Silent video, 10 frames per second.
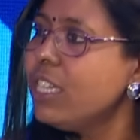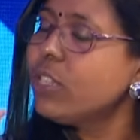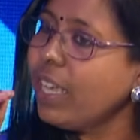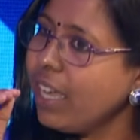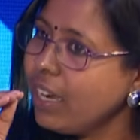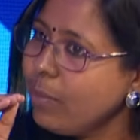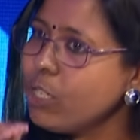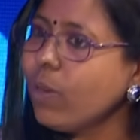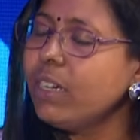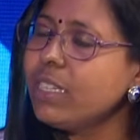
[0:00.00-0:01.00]
So they are able
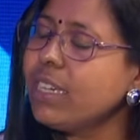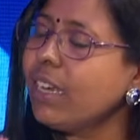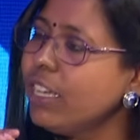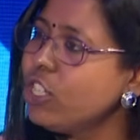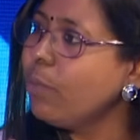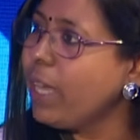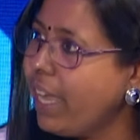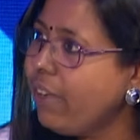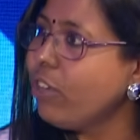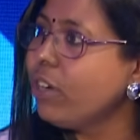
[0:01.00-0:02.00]
to understand agent
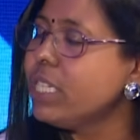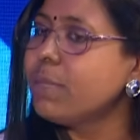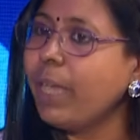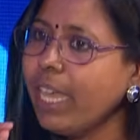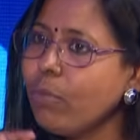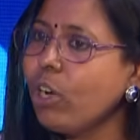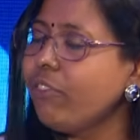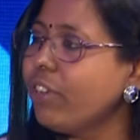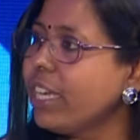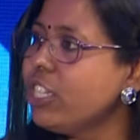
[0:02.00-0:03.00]
behaviors, make
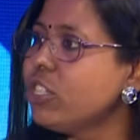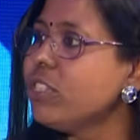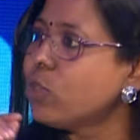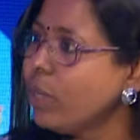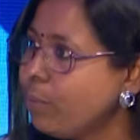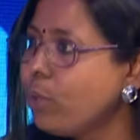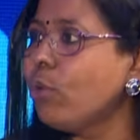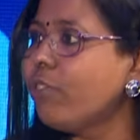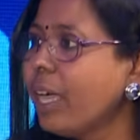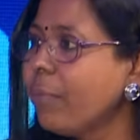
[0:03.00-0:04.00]
modifications to
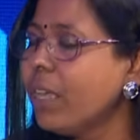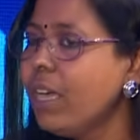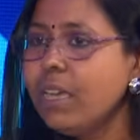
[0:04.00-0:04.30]
improve them,